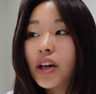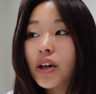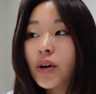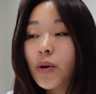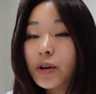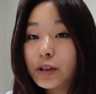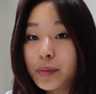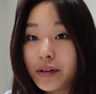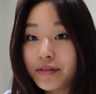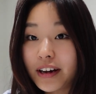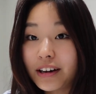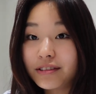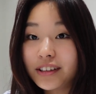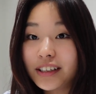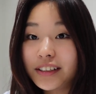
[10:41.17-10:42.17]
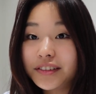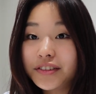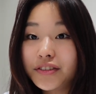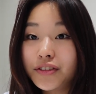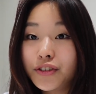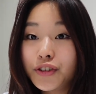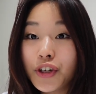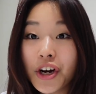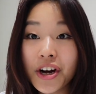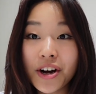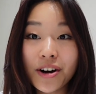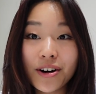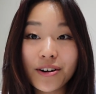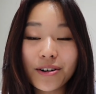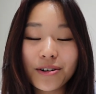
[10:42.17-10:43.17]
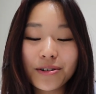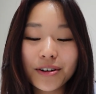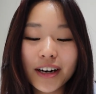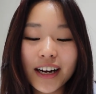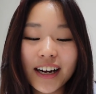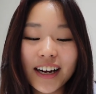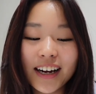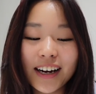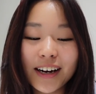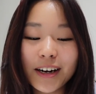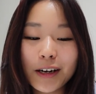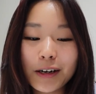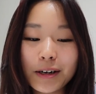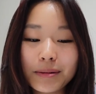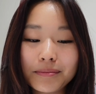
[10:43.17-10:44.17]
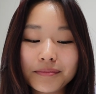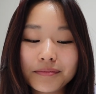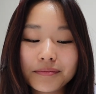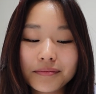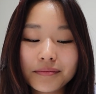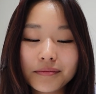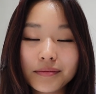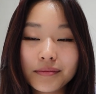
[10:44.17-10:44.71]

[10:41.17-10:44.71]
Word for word: going to be found. So, um,